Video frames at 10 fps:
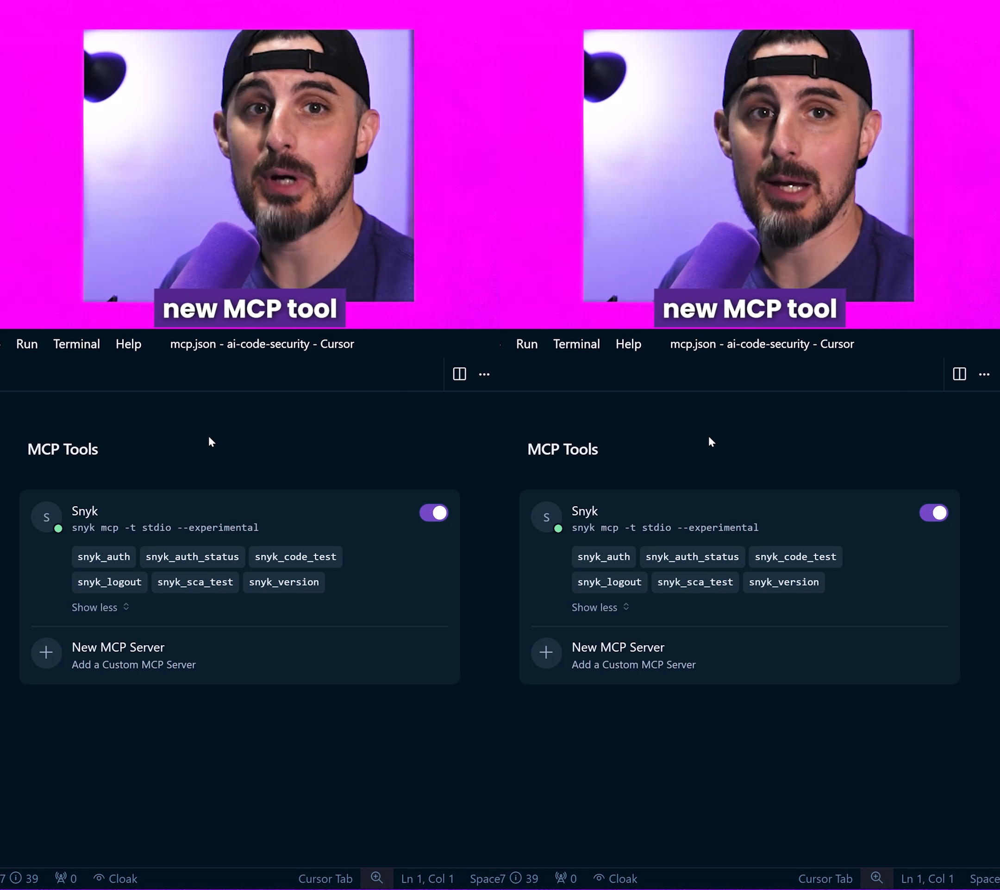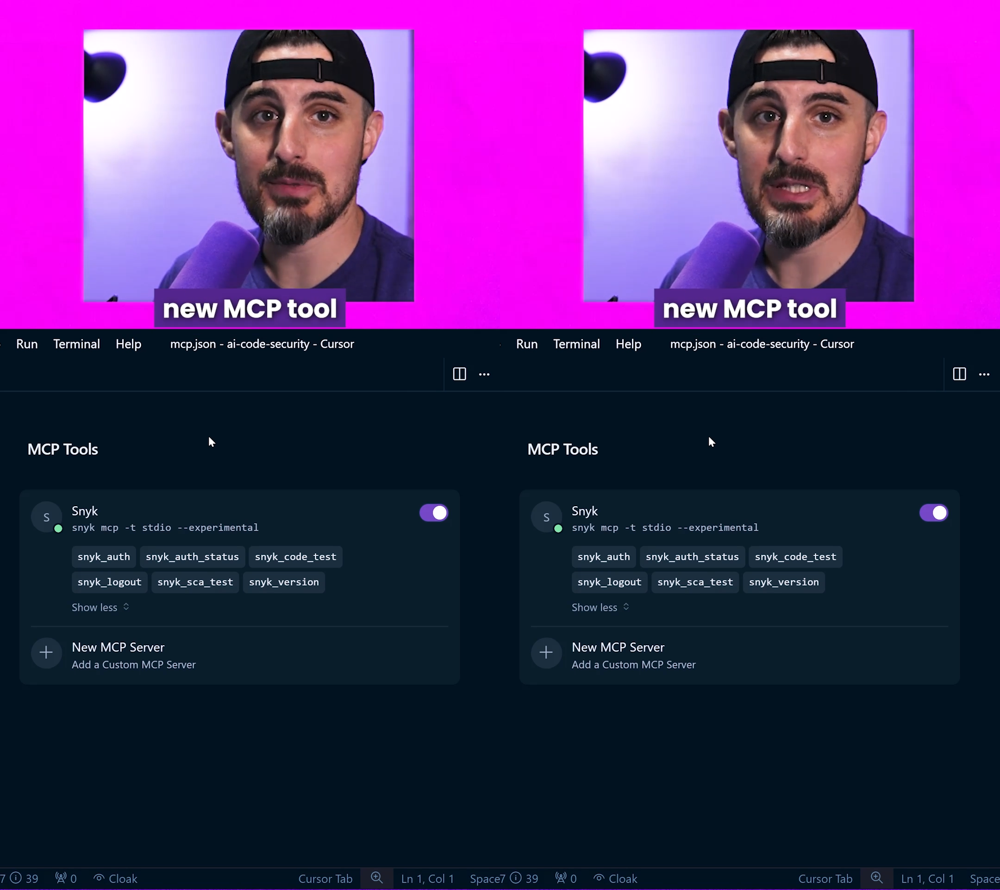
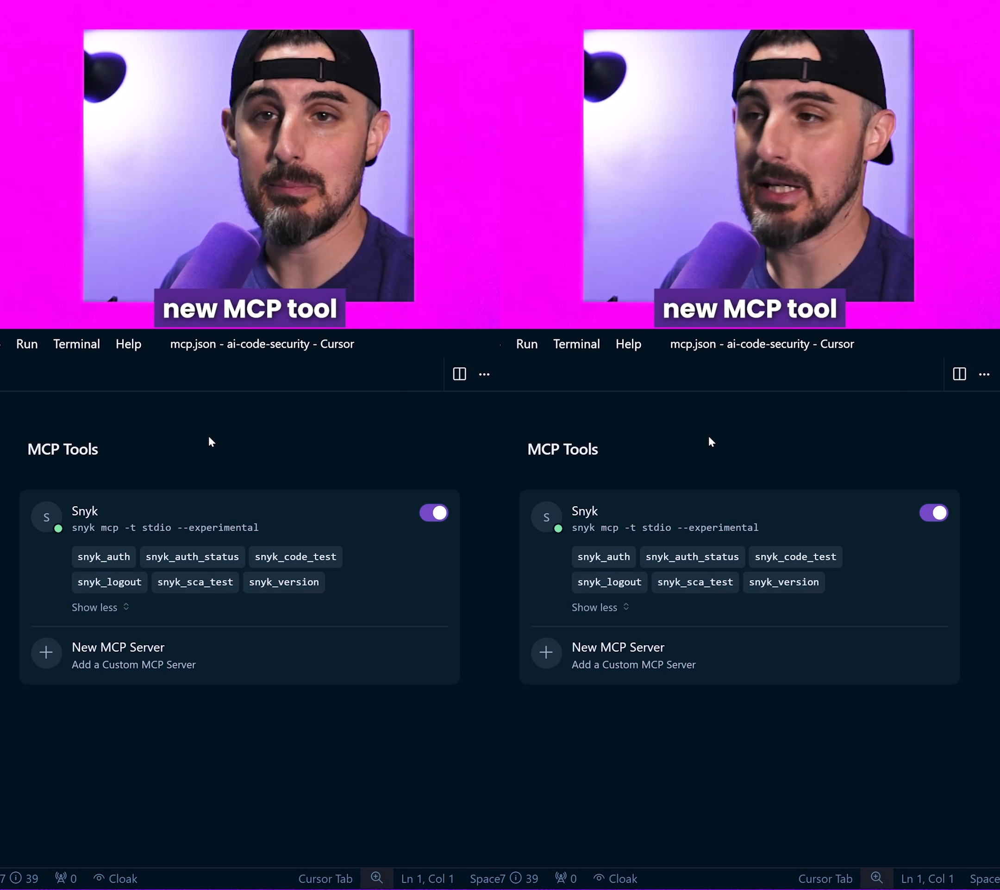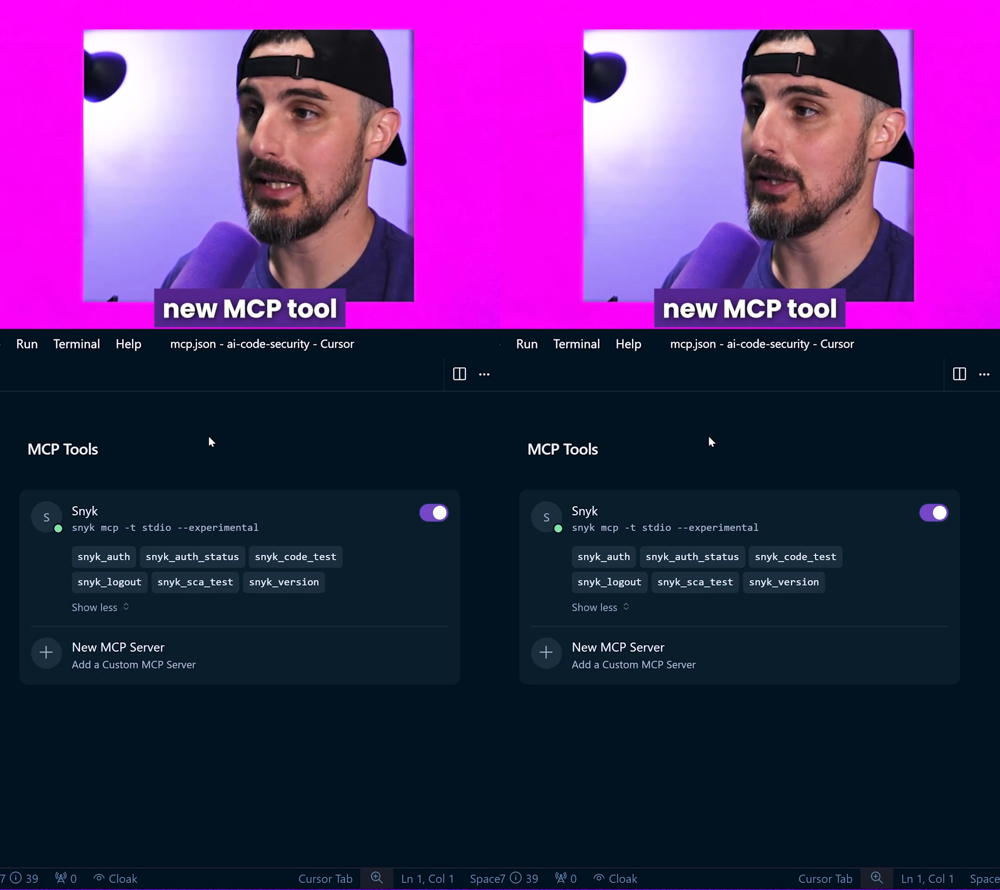
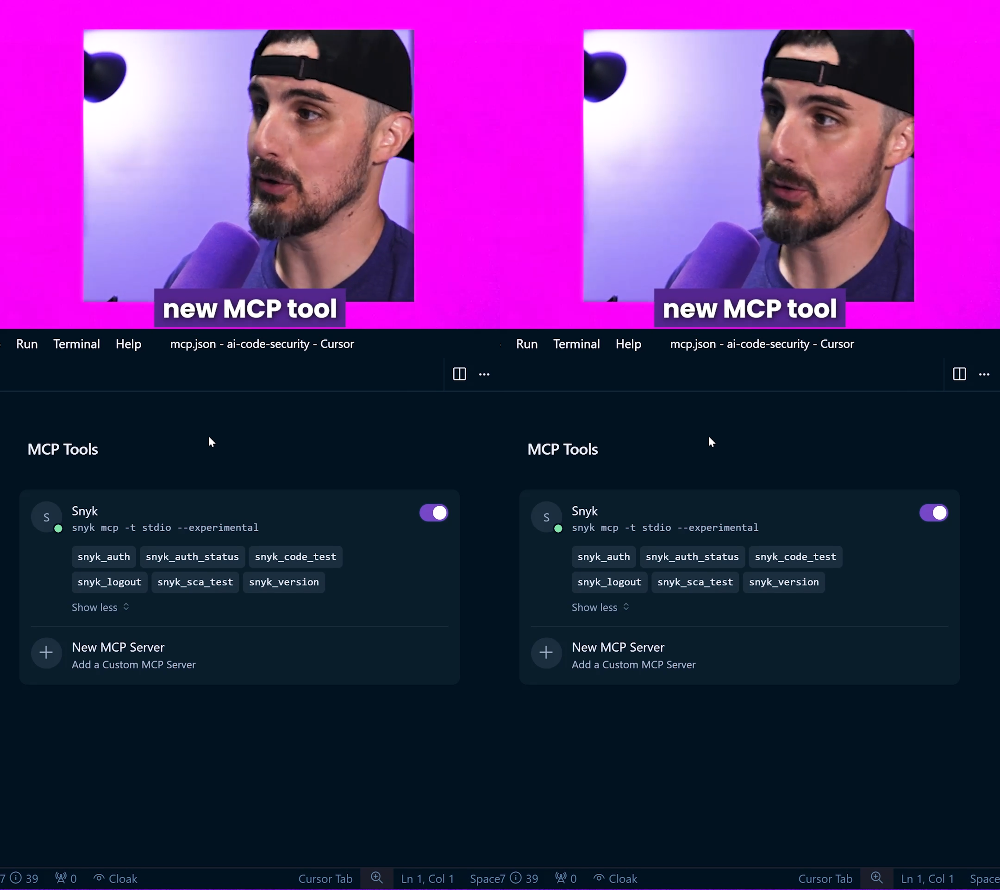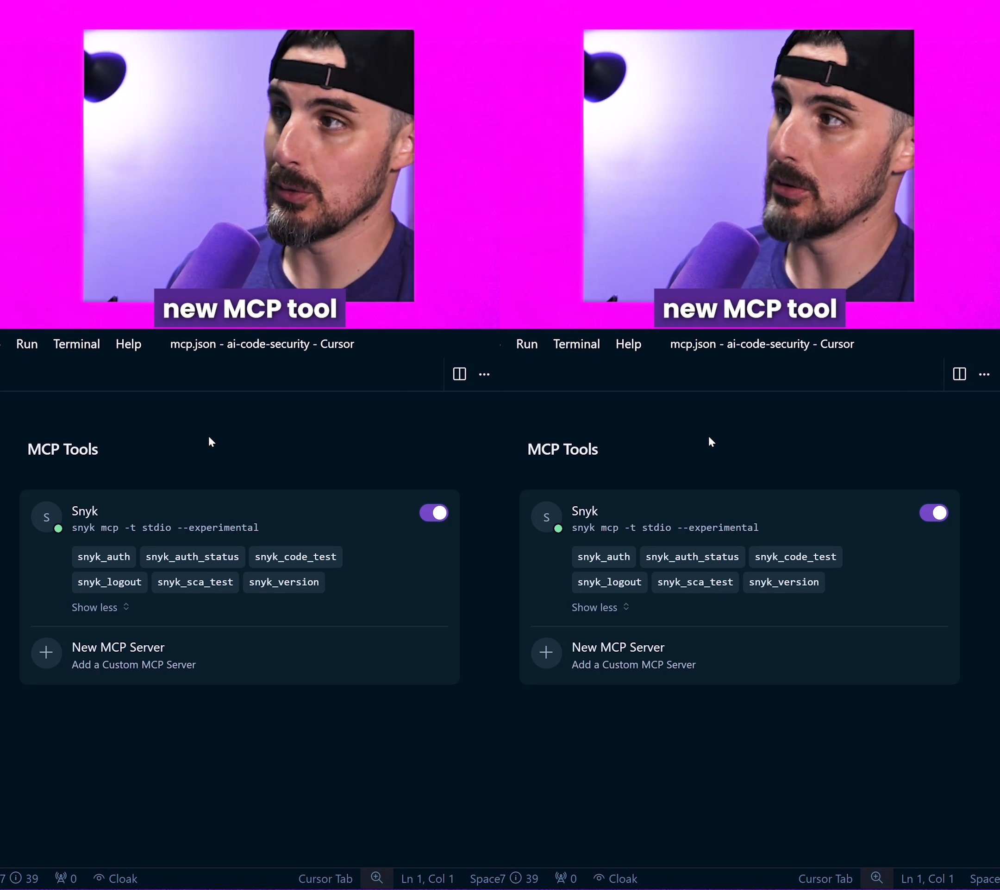MCP
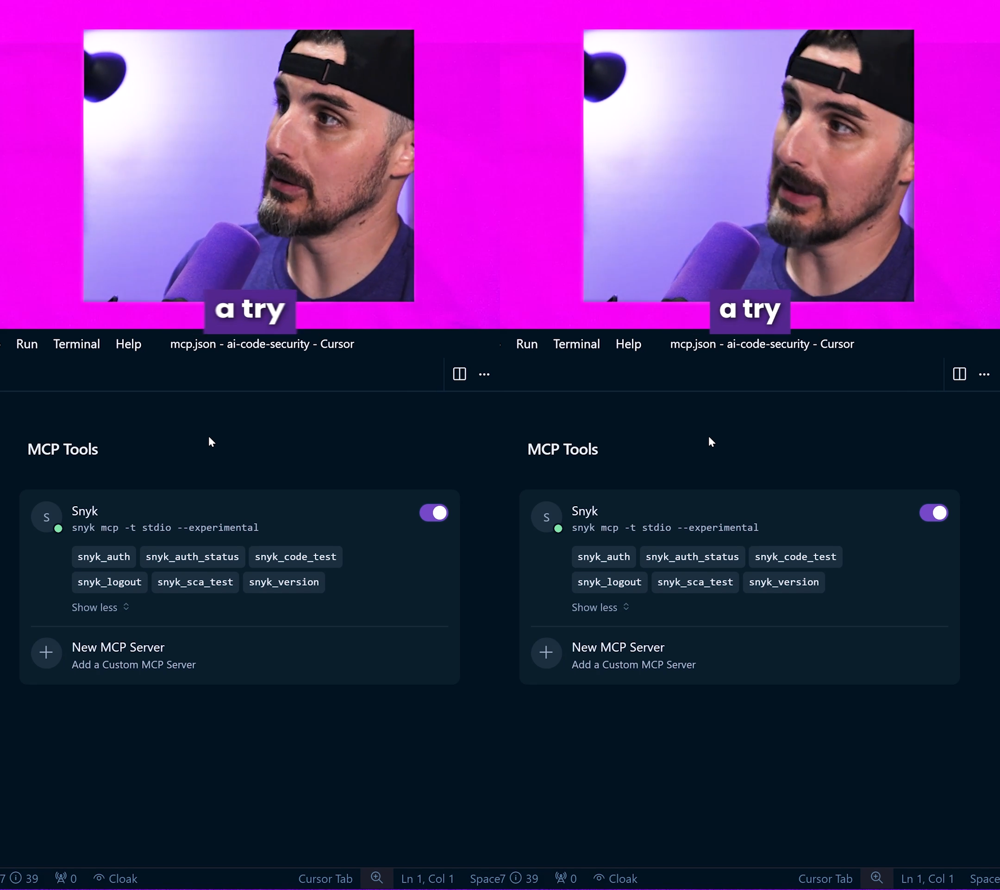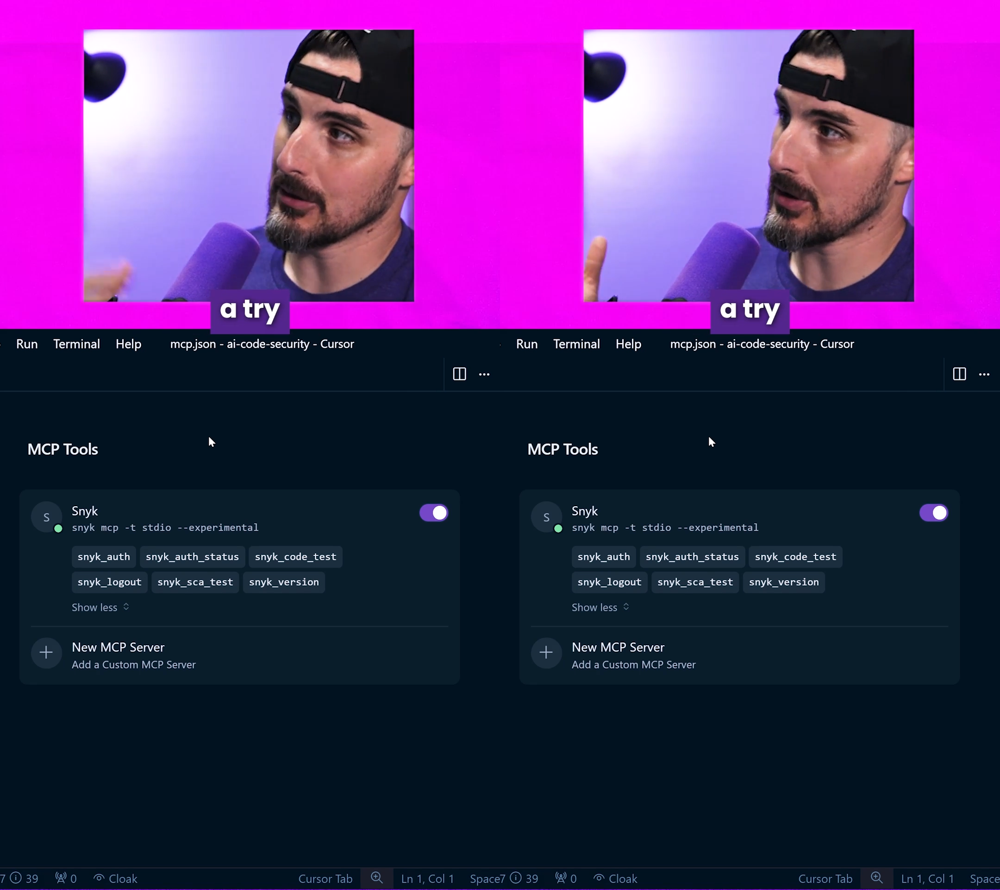
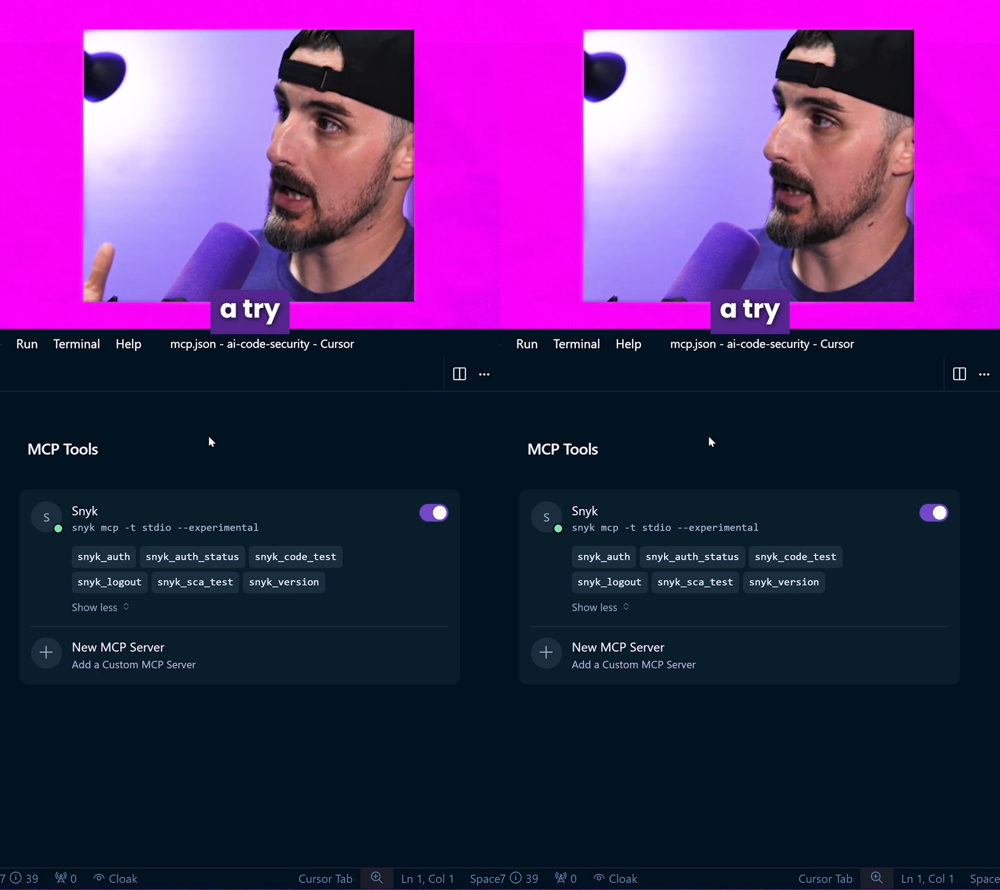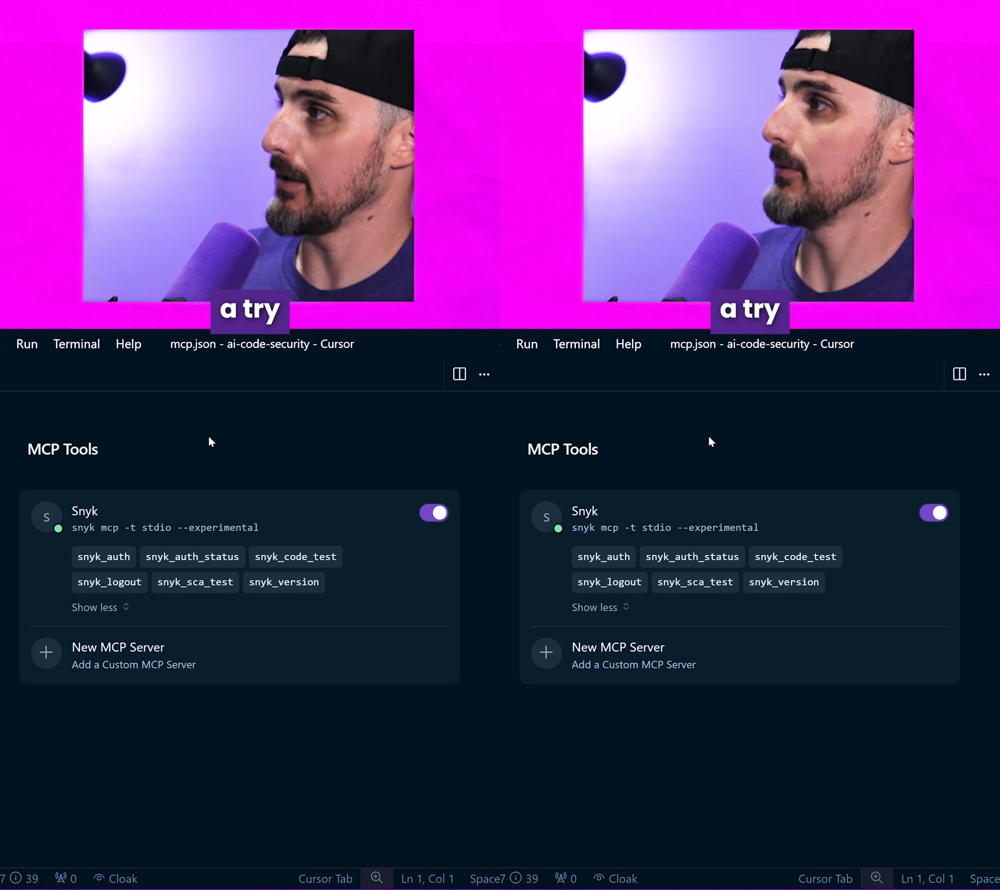tool a
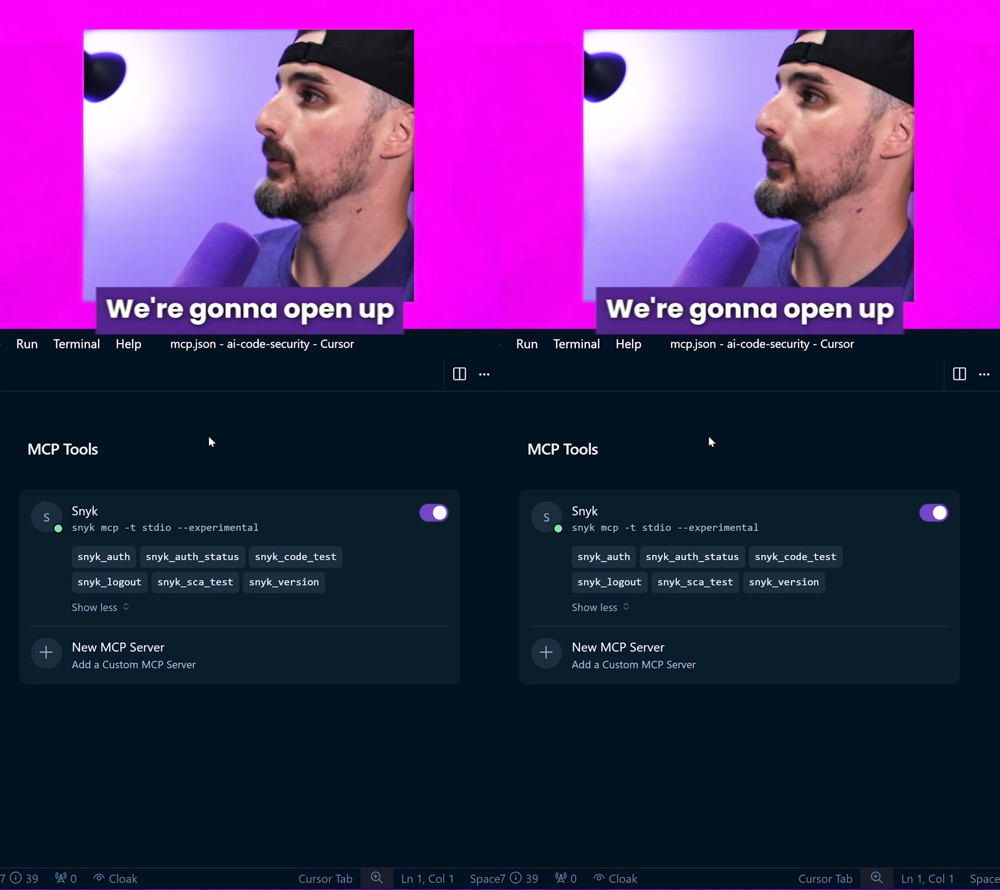try.